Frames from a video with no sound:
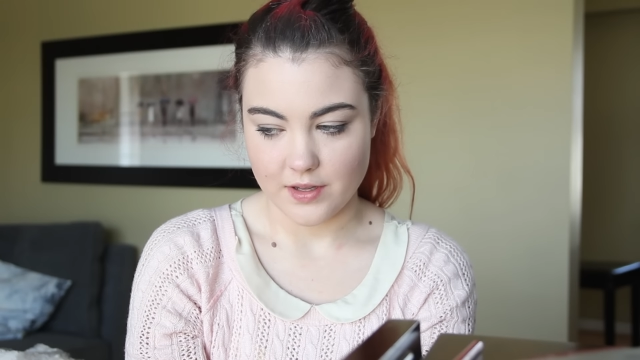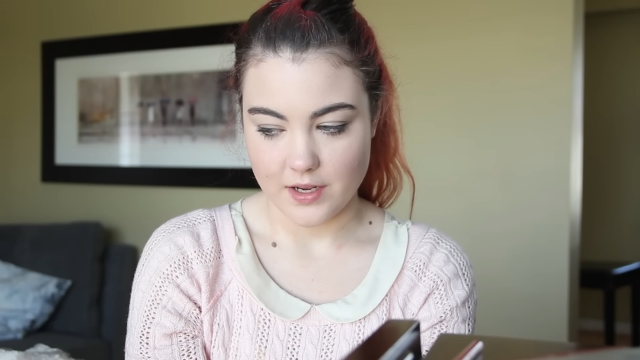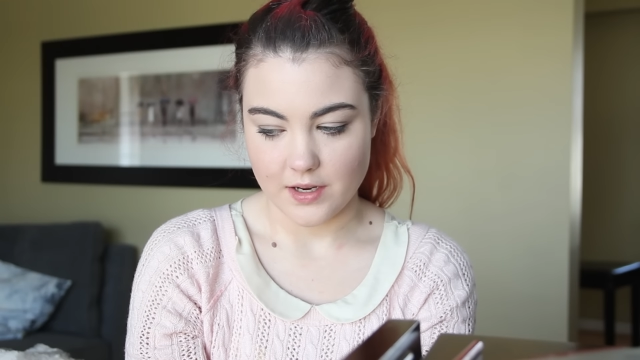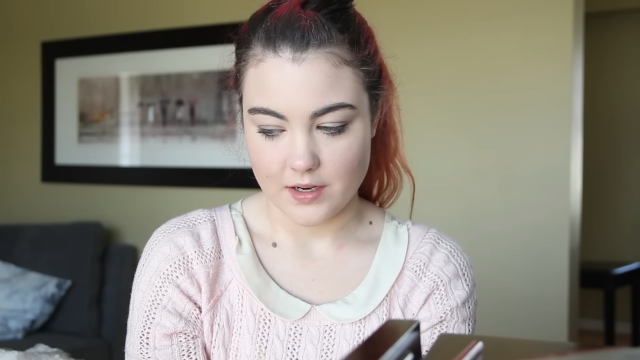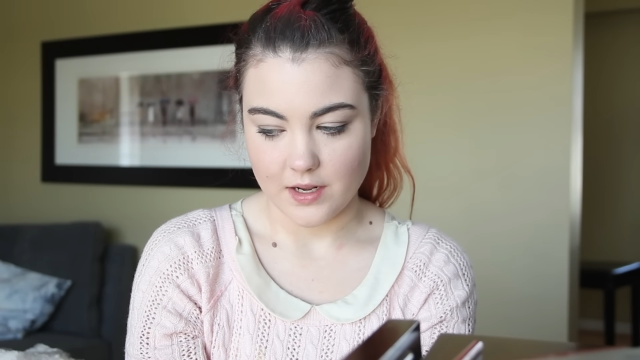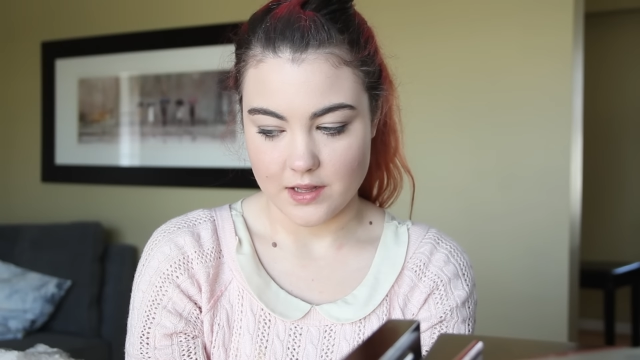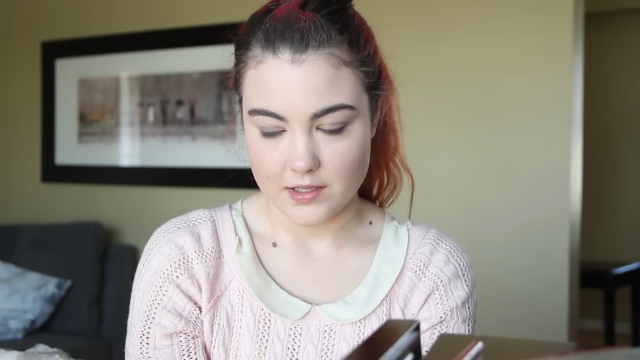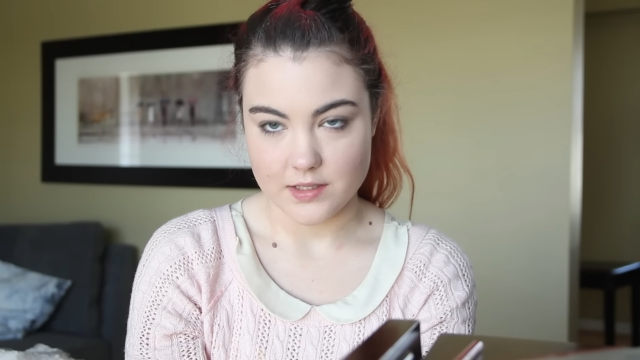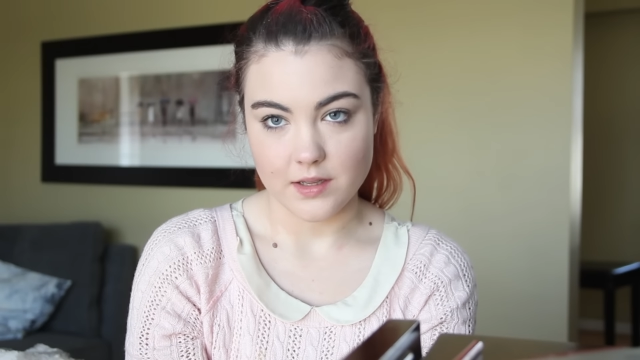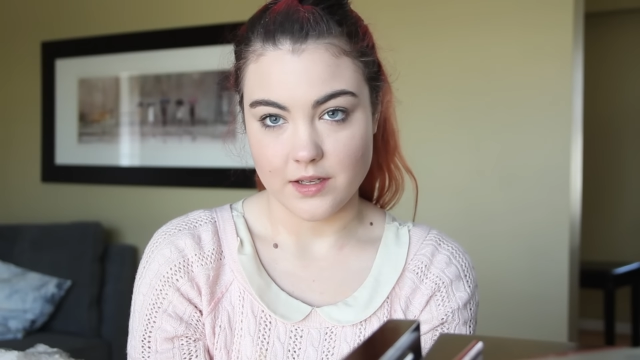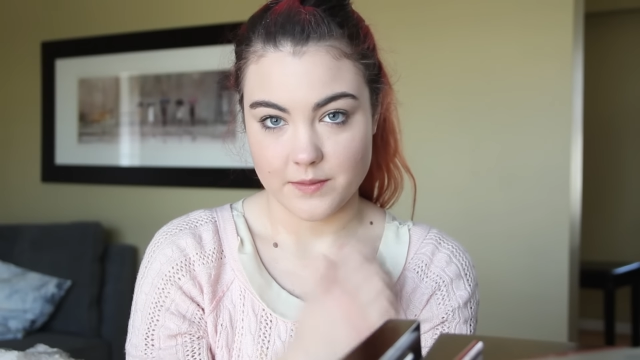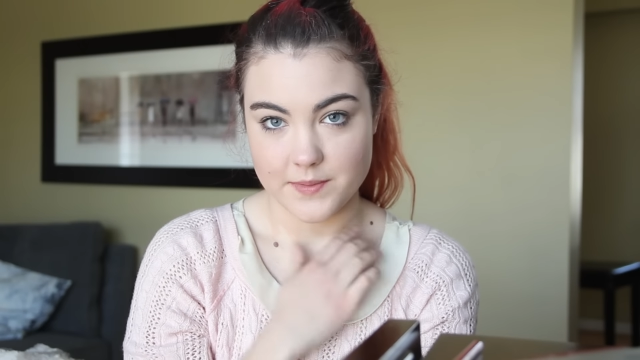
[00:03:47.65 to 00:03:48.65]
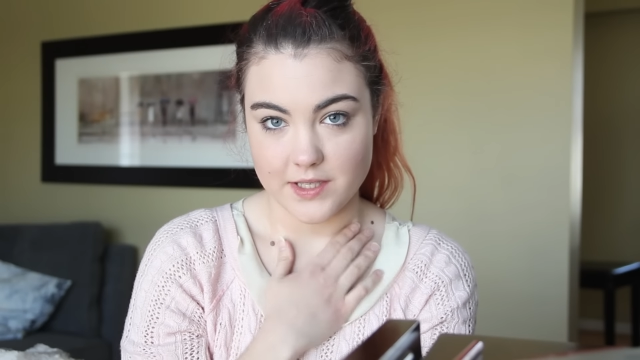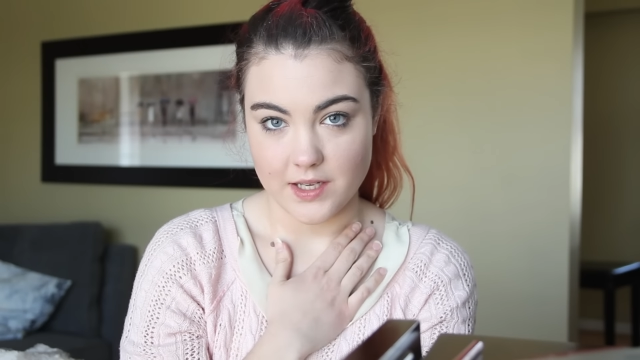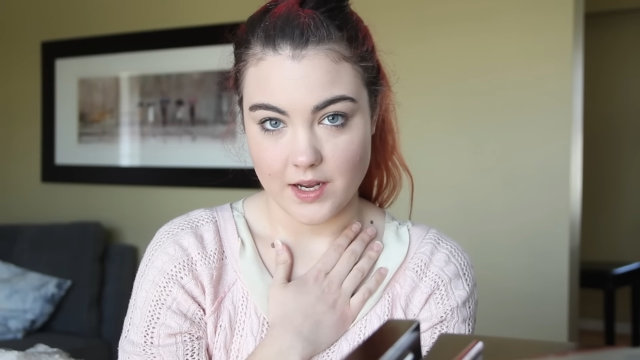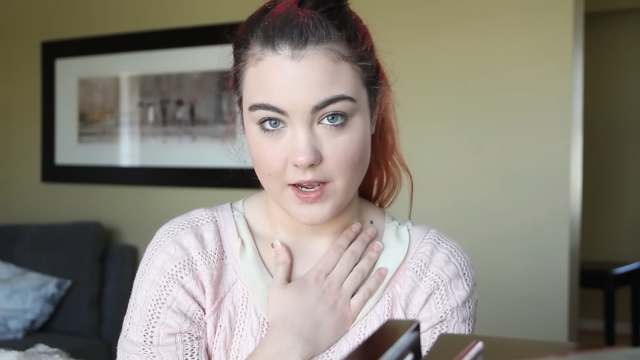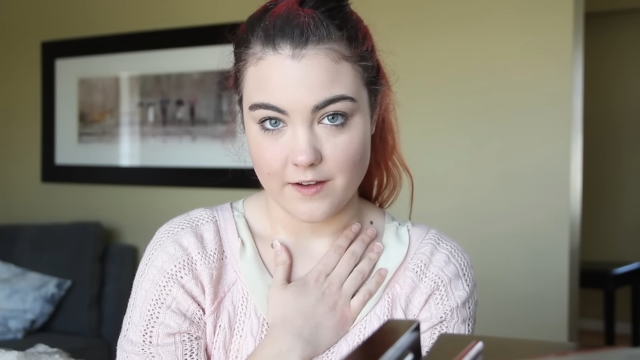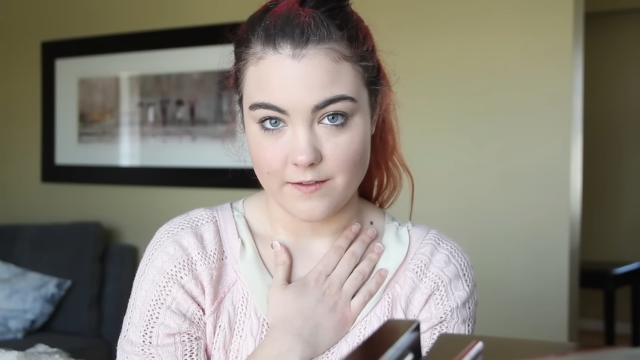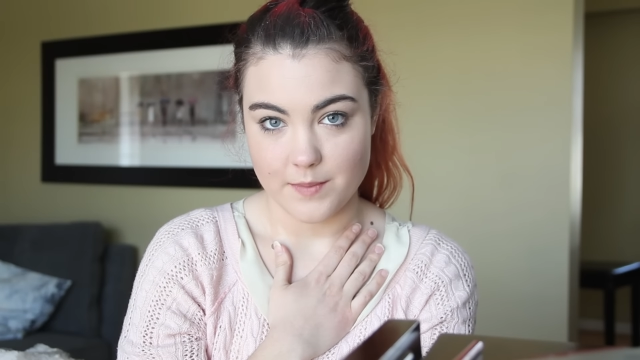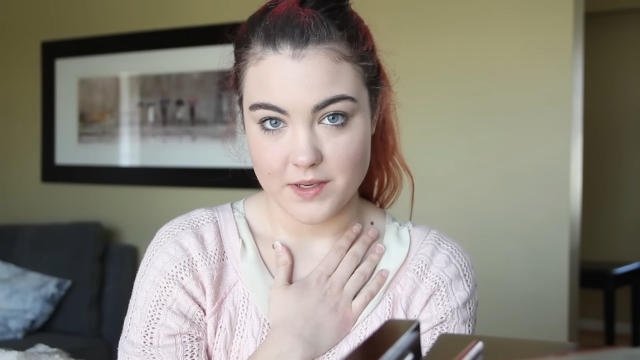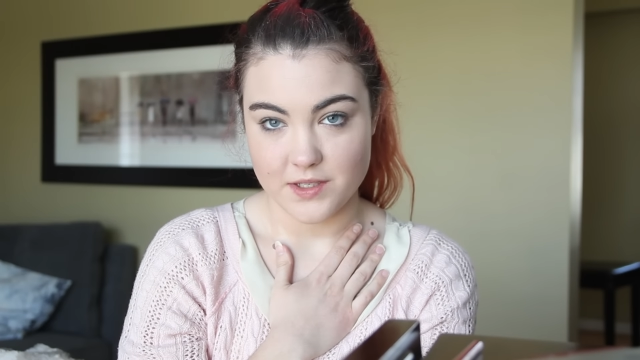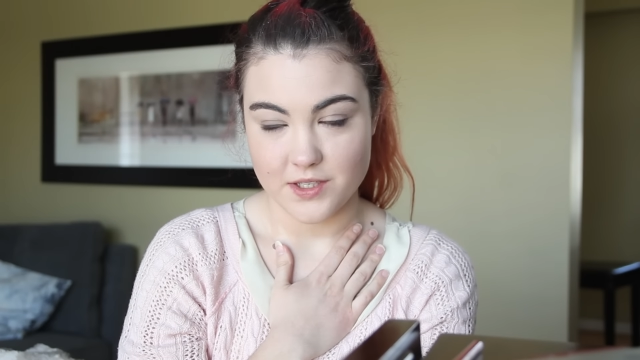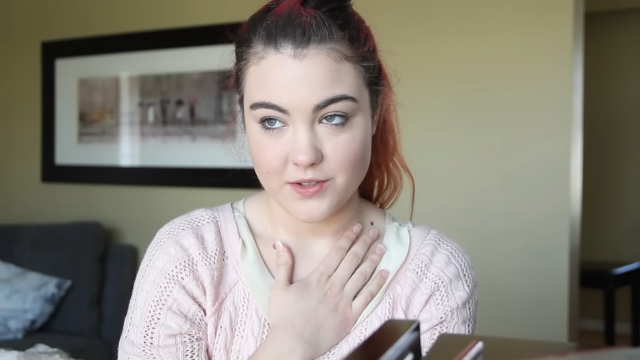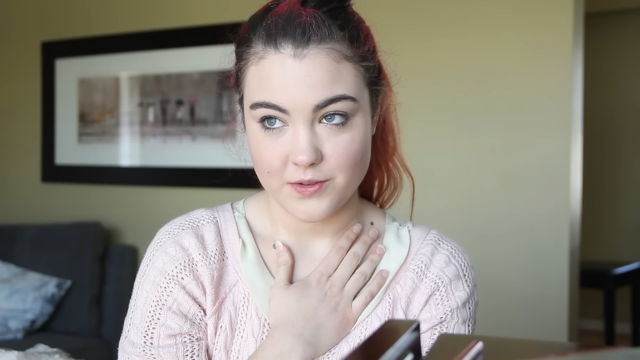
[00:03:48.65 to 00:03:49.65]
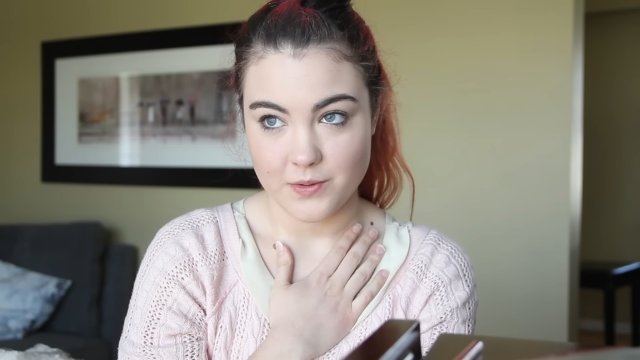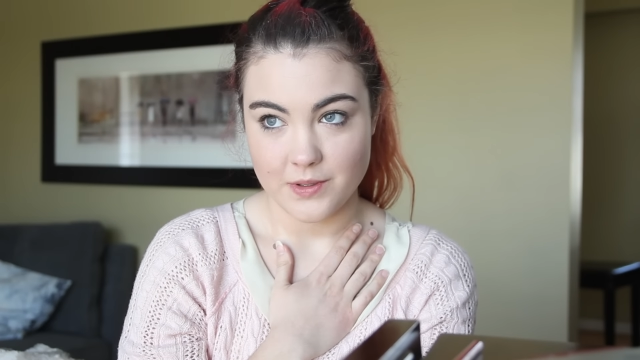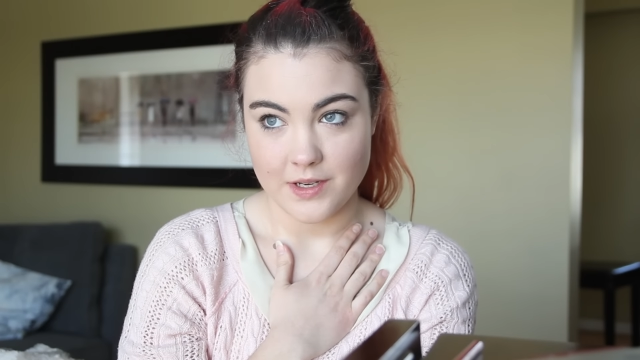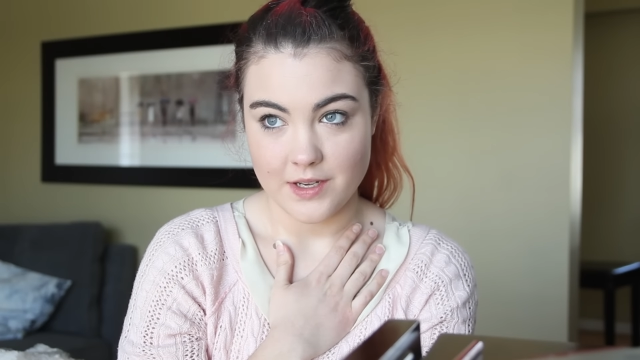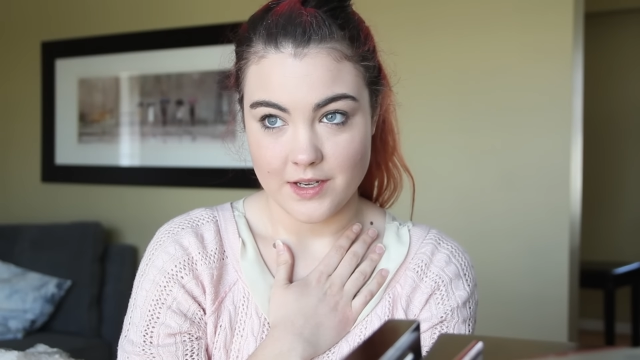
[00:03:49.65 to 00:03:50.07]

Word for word: that at least the LARPs that I've been to,